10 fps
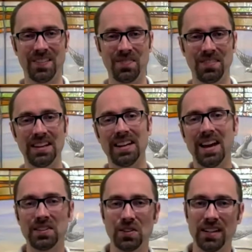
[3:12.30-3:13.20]
Then
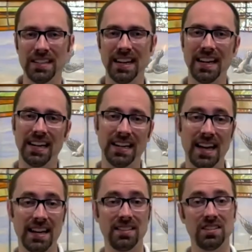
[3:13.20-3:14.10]
God created day and
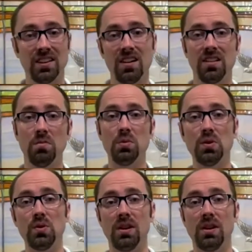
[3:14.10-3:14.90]
night, the sun and the moon.